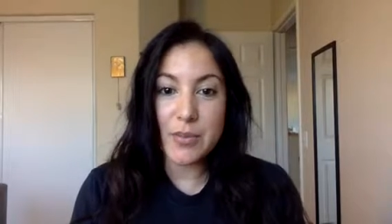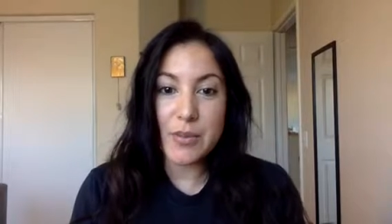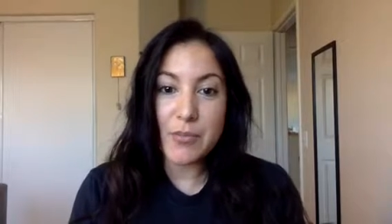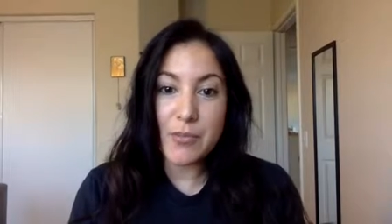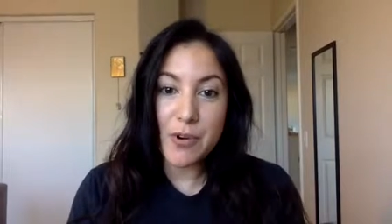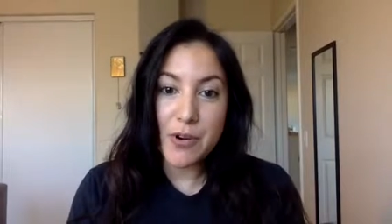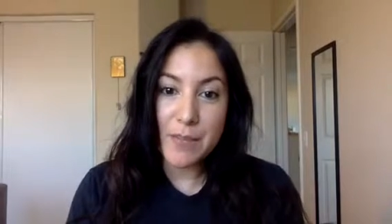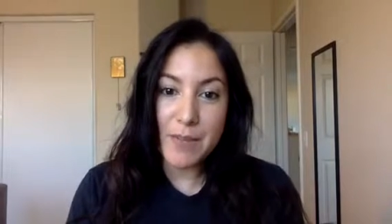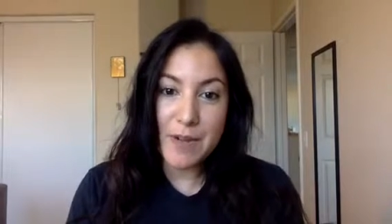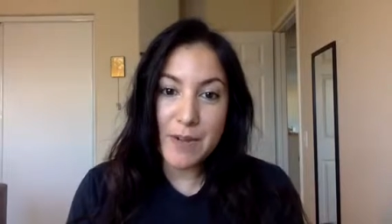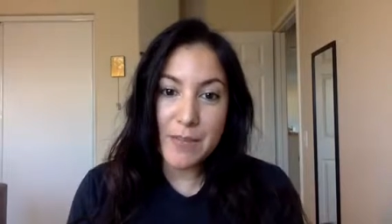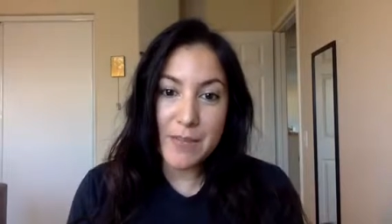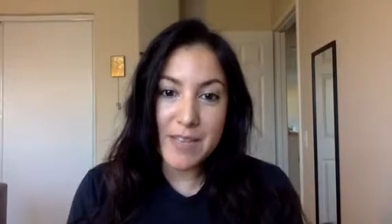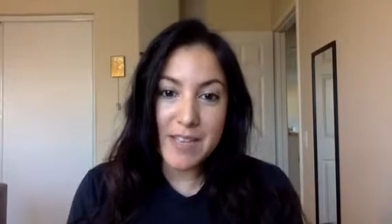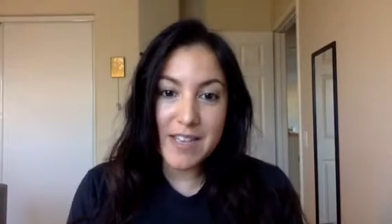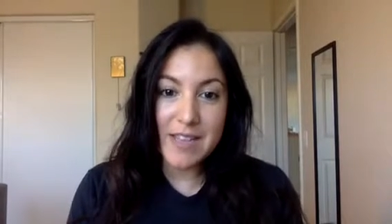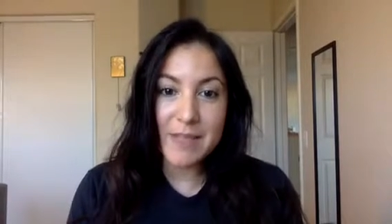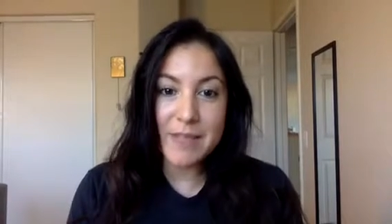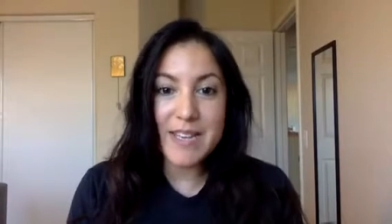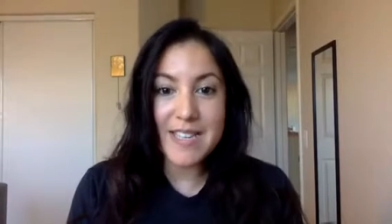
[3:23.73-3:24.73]
bit more about
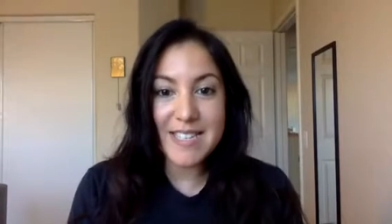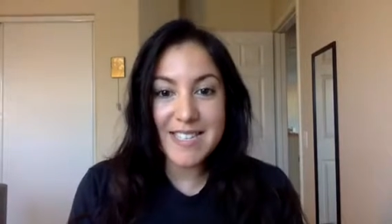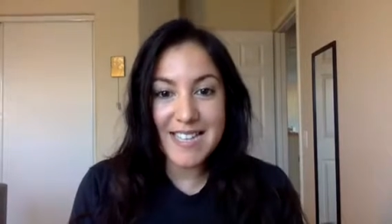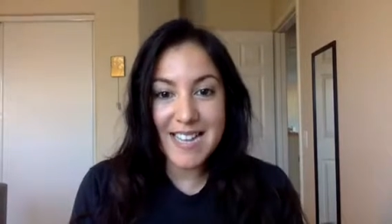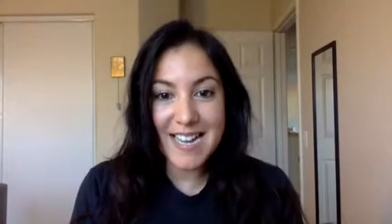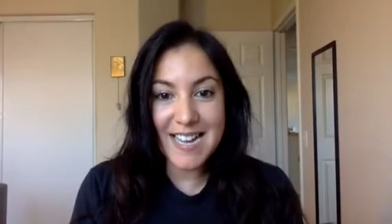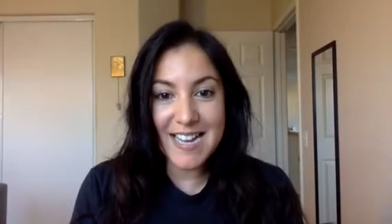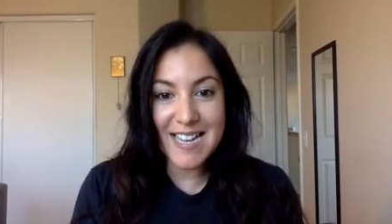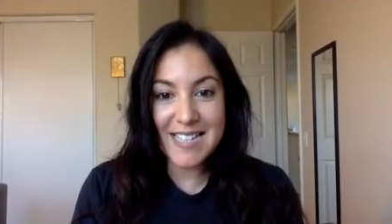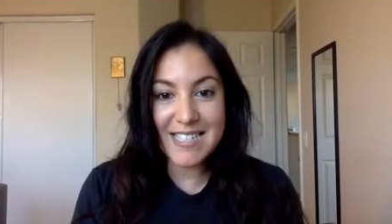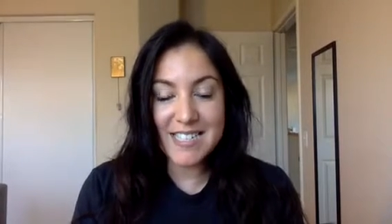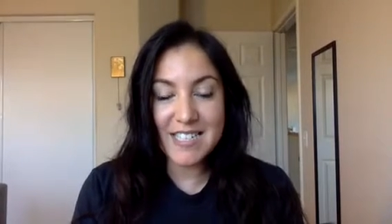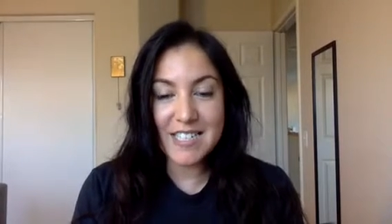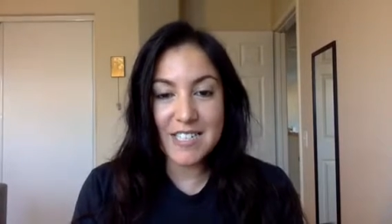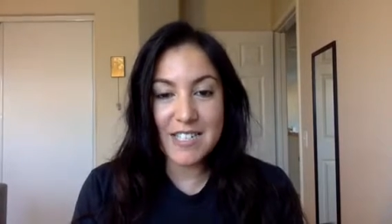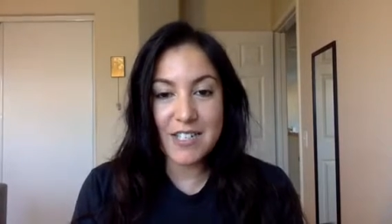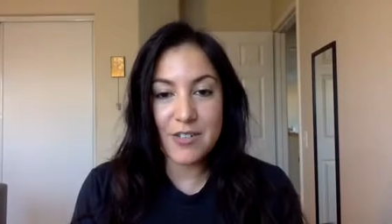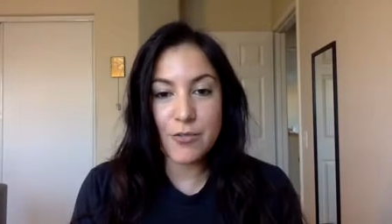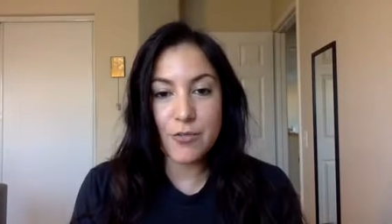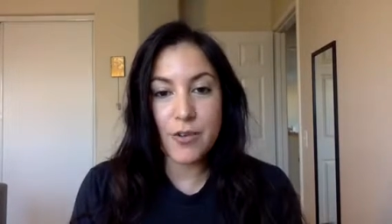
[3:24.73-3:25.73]
me and my dad and